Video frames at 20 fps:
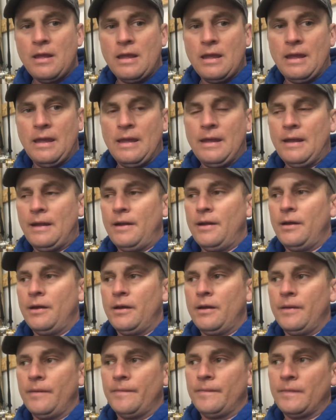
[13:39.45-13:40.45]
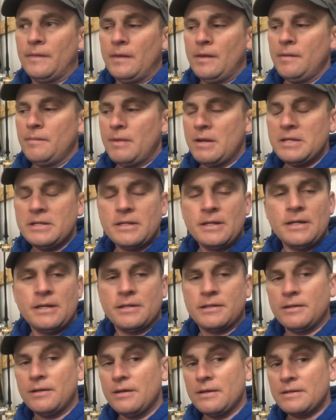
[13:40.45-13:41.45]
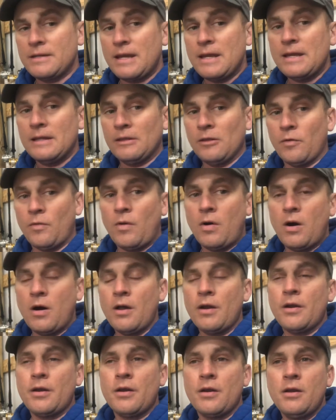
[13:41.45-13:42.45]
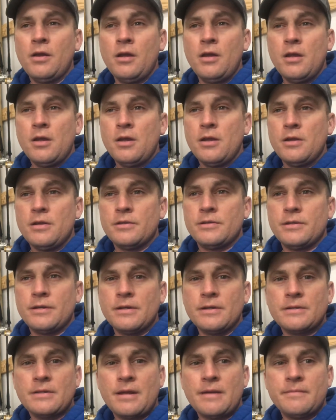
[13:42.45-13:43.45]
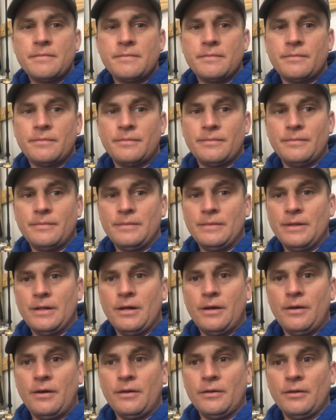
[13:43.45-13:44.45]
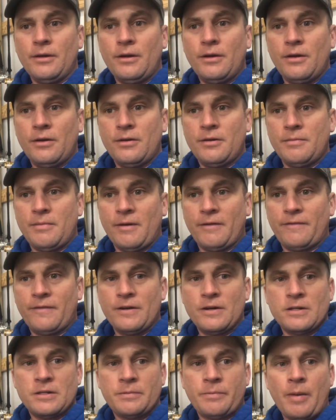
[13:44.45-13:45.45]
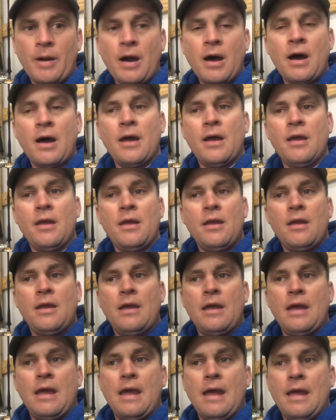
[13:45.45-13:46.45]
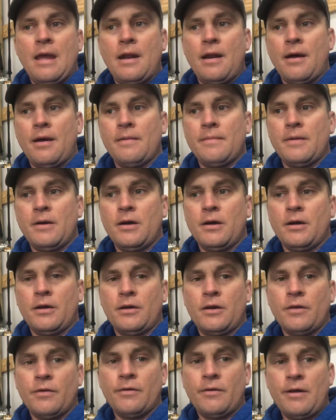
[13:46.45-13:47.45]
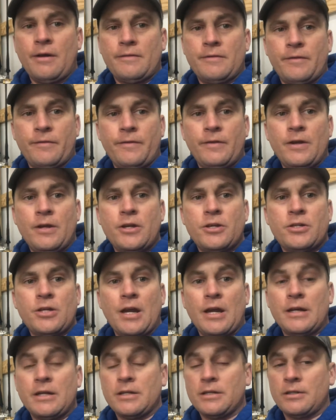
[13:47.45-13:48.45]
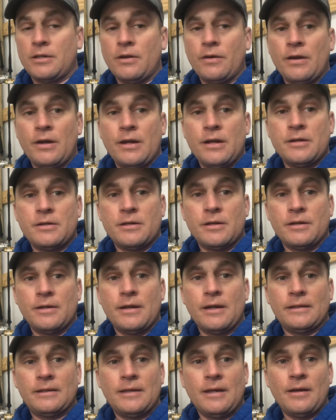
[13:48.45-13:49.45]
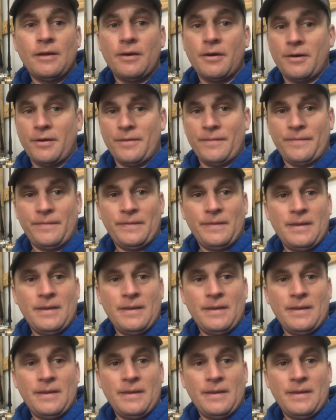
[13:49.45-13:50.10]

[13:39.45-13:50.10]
and uh, basically as soon as I hit the water, as soon as I'm, you know, unloaded to my first spot, and I'm uh, going after fish, I just go ahead and turn that thing on